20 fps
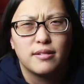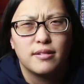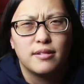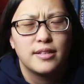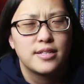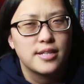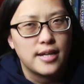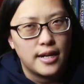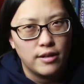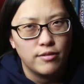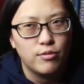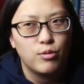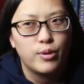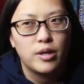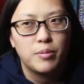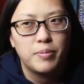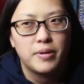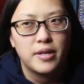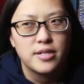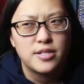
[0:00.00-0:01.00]
It's kind of
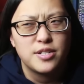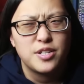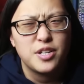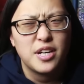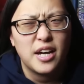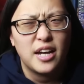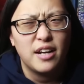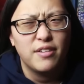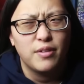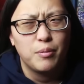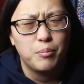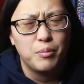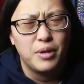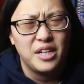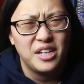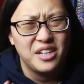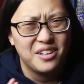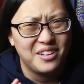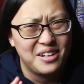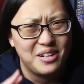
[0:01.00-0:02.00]
weird because she kind of
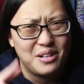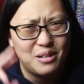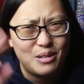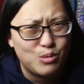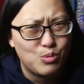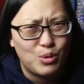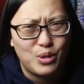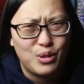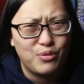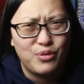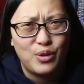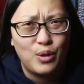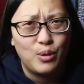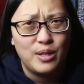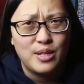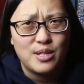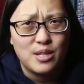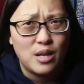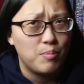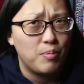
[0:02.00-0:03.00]
immediately knows where the phone
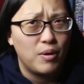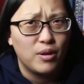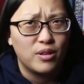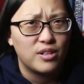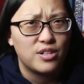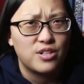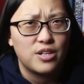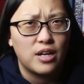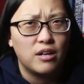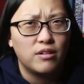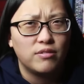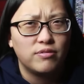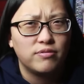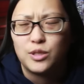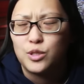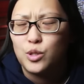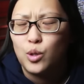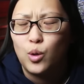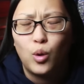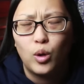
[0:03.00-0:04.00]
is up on the shelf,
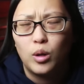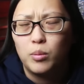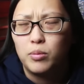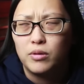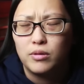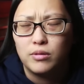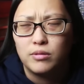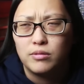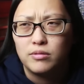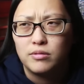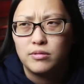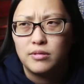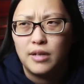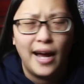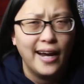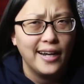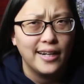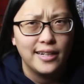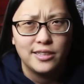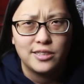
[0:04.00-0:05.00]
which is a horrible
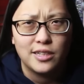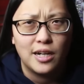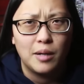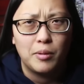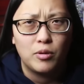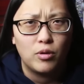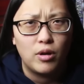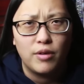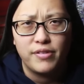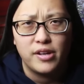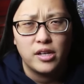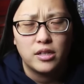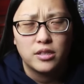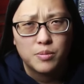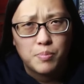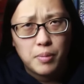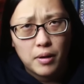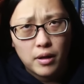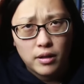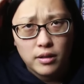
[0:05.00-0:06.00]
hiding job on
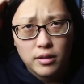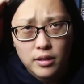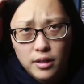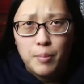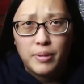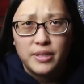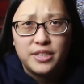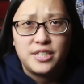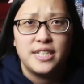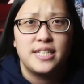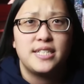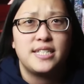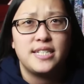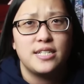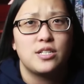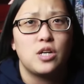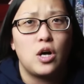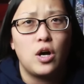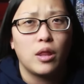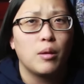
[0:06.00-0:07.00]
Raphael's part, but she
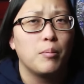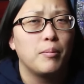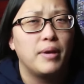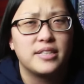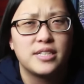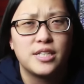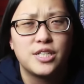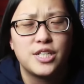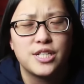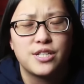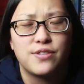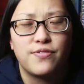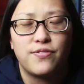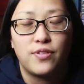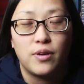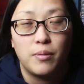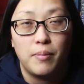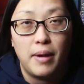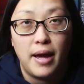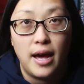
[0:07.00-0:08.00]
sees all the messages
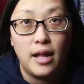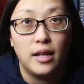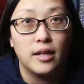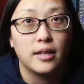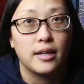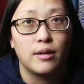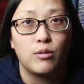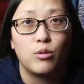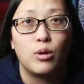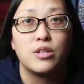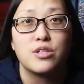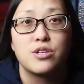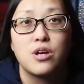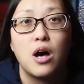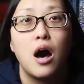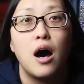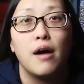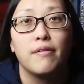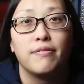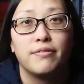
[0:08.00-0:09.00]
from Alec and runs
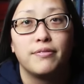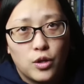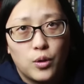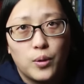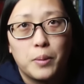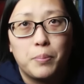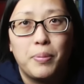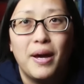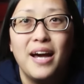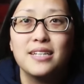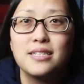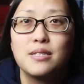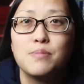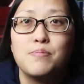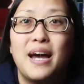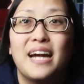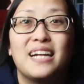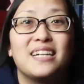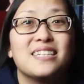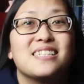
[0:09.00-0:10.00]
off. Going back to
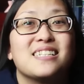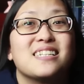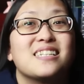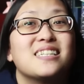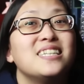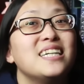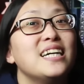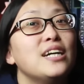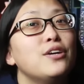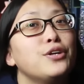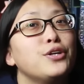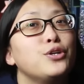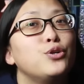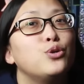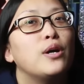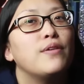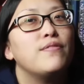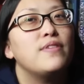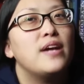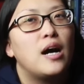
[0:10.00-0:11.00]
Magnus and Clary,
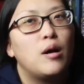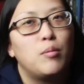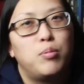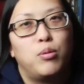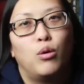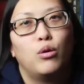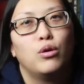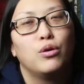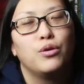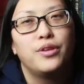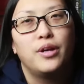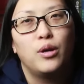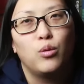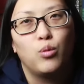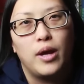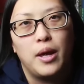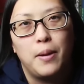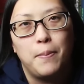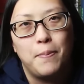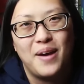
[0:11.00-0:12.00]
who have now portaled their
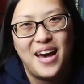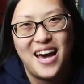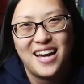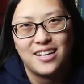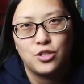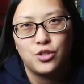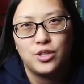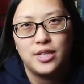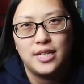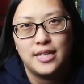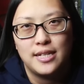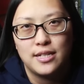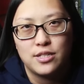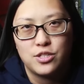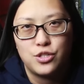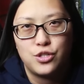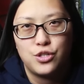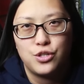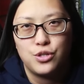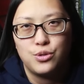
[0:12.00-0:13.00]
way back to the
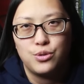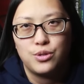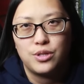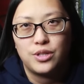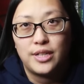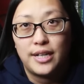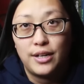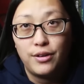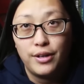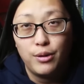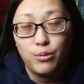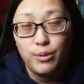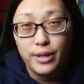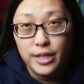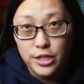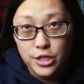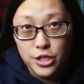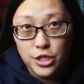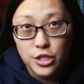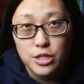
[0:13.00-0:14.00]
Institute, Clary
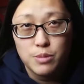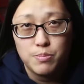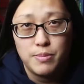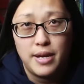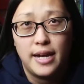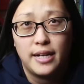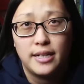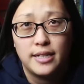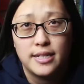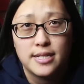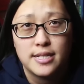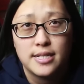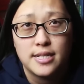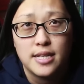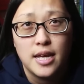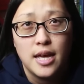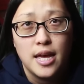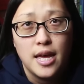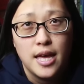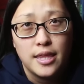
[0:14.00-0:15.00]
reassures Magnus
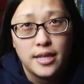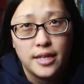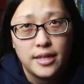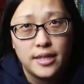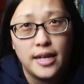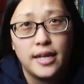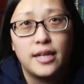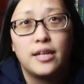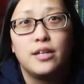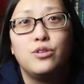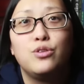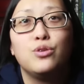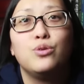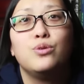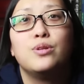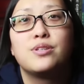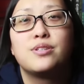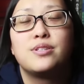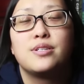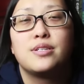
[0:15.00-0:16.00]
that they can do
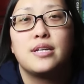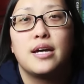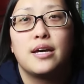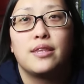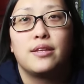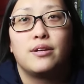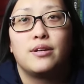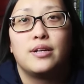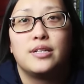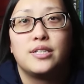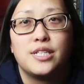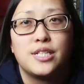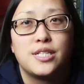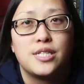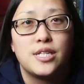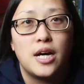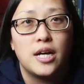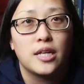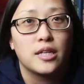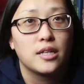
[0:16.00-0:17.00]
this together and she's
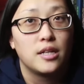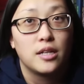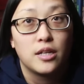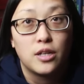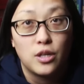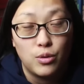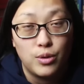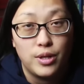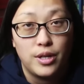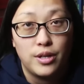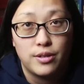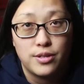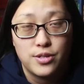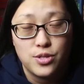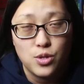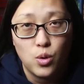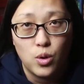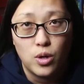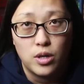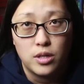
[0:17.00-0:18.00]
not gonna go near the
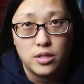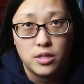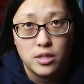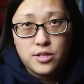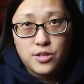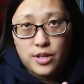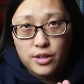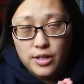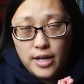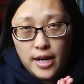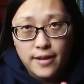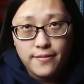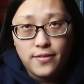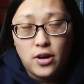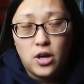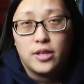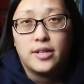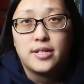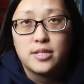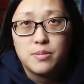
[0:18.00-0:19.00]
sword. So they're kind of
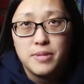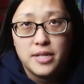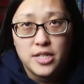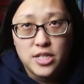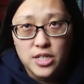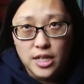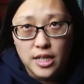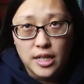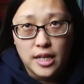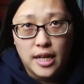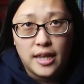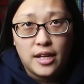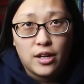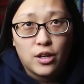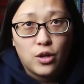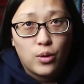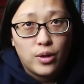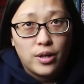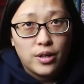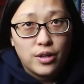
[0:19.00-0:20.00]
on this mission, and they're
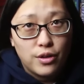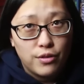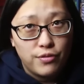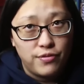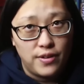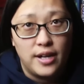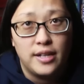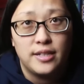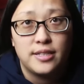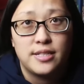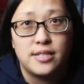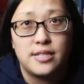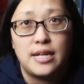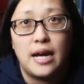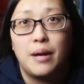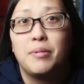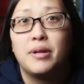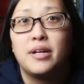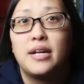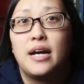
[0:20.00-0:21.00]
going to go find
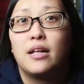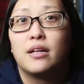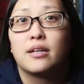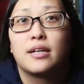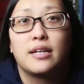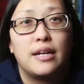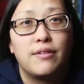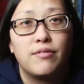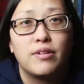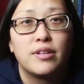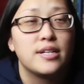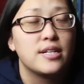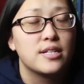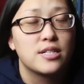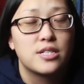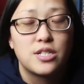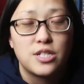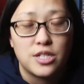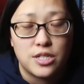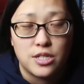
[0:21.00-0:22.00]
Simon and Alec, and
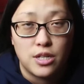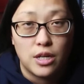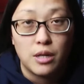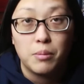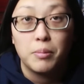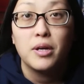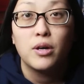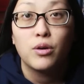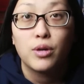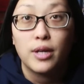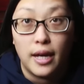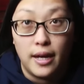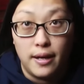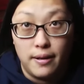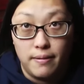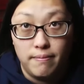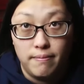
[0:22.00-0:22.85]
everything's just gonna be okay.